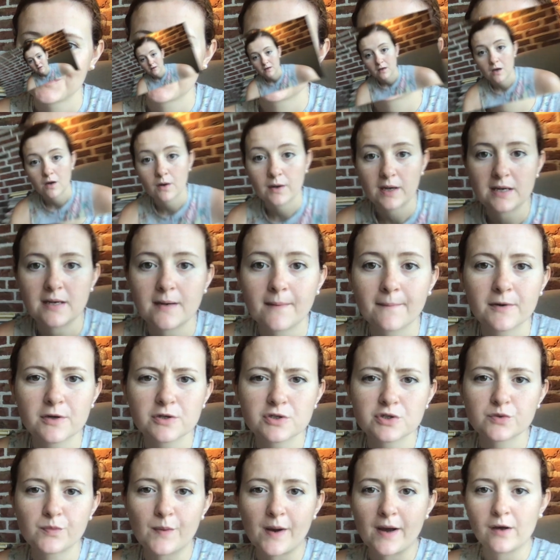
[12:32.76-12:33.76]
Okay, number
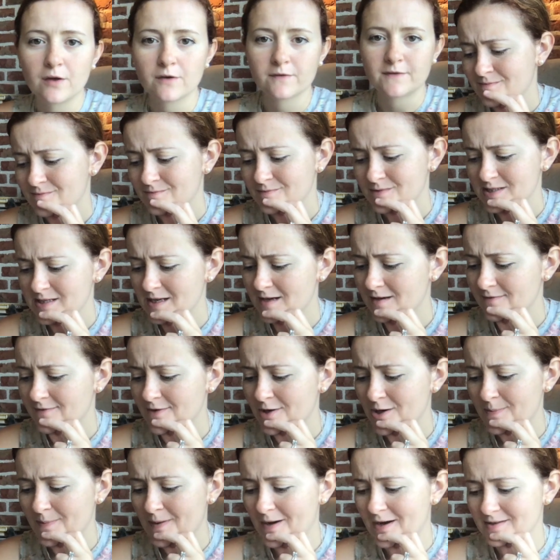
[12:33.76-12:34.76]
12, it's not a
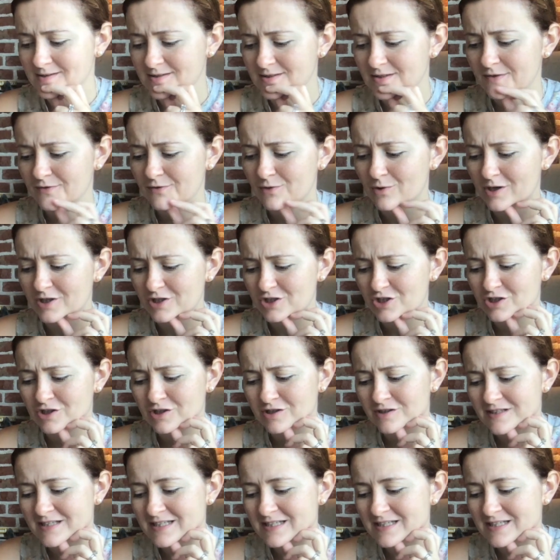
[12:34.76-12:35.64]
very positive question.